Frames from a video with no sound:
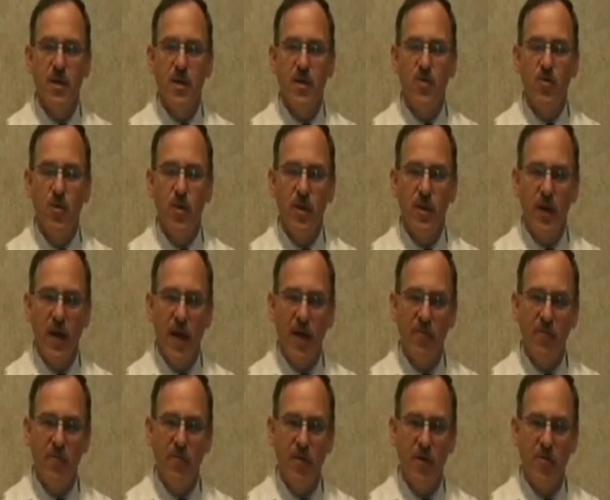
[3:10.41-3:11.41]
and, and
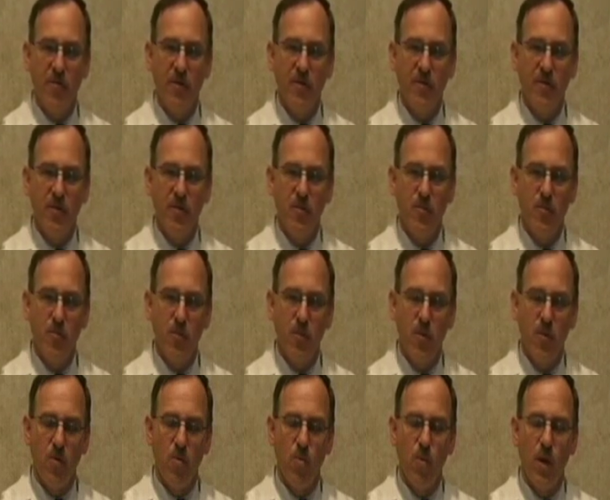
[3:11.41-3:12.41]
have a very
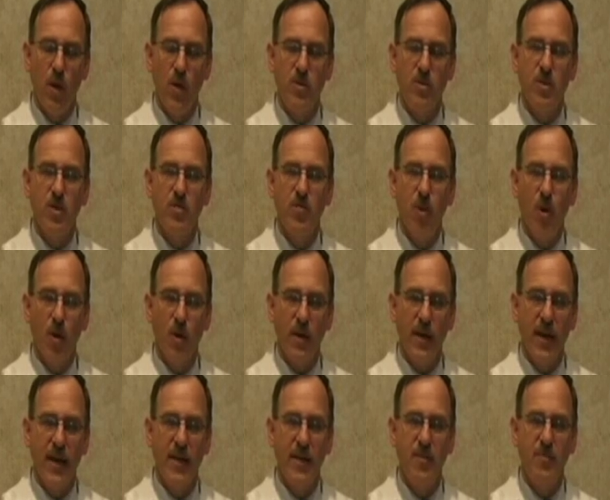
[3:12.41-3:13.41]
well
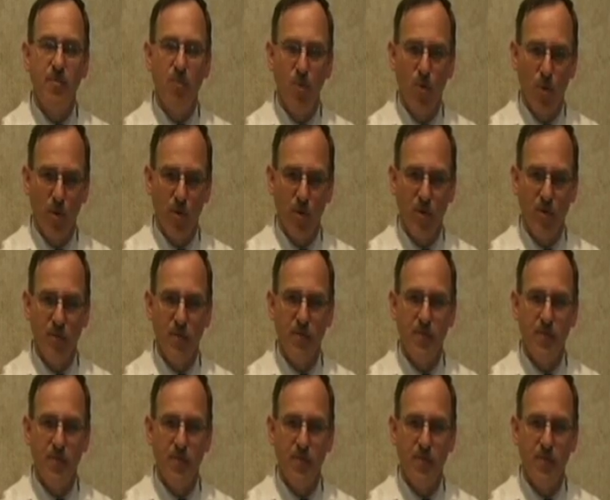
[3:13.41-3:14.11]
demarcated border.